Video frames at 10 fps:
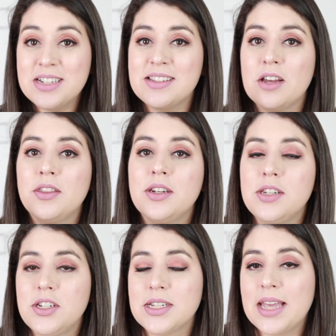It's now the
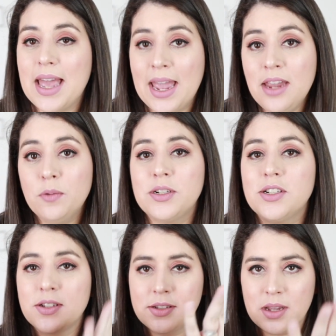Digic eight, which
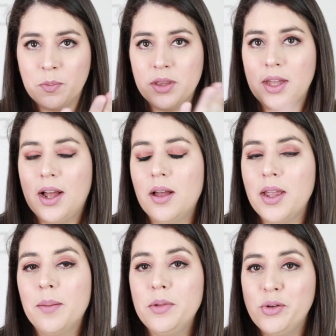is the same one that I
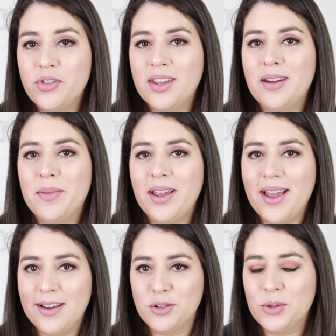am using in my
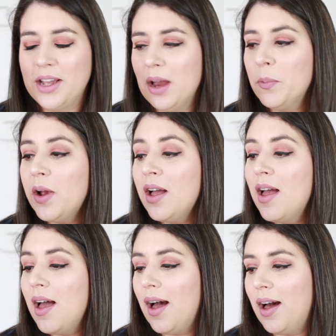actual camera,
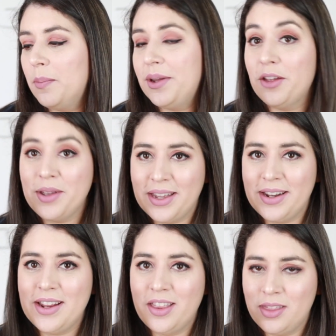um, but now you get
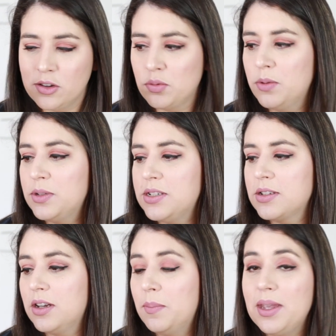it in this one, which
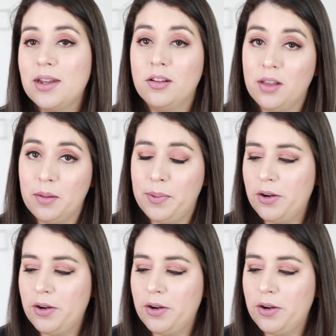is gonna make it a lot